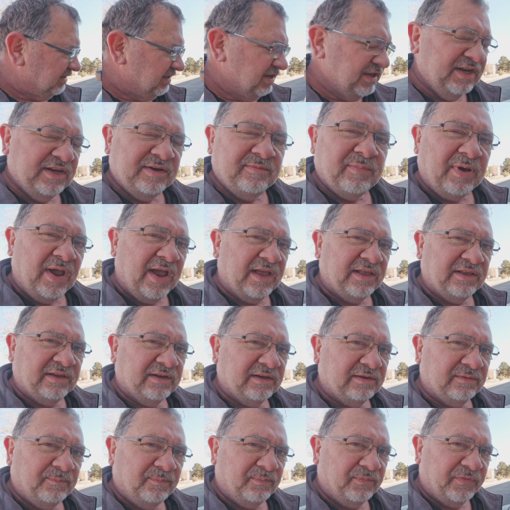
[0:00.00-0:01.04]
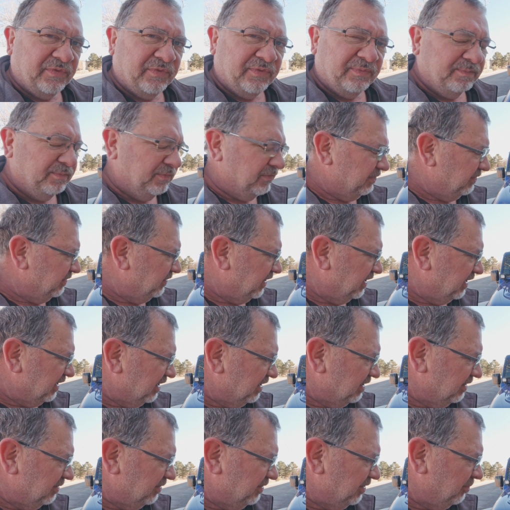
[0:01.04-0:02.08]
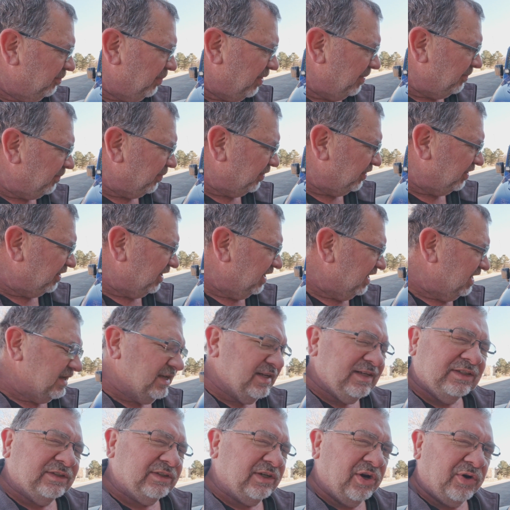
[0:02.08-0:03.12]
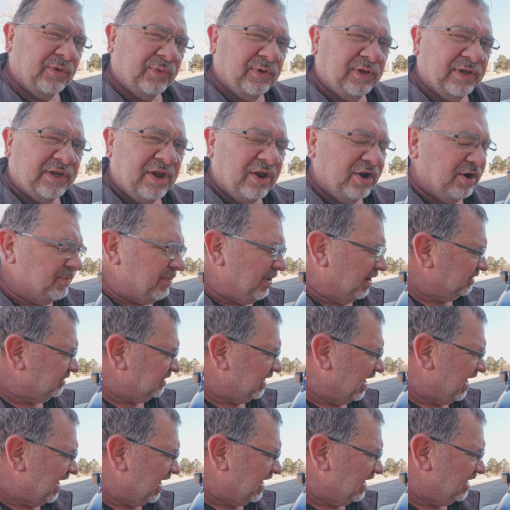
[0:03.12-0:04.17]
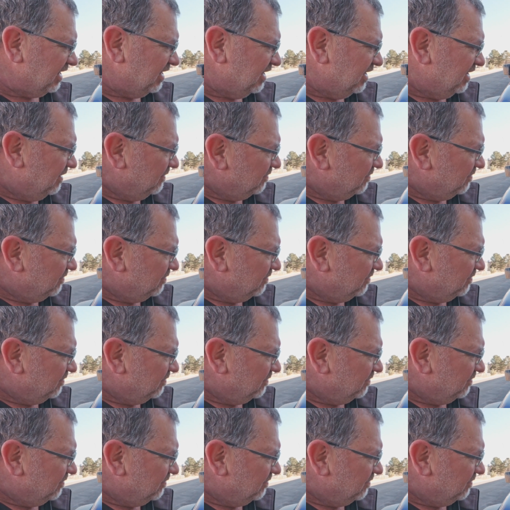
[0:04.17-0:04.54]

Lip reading: It's hidden by the bumper, so don't really care about that.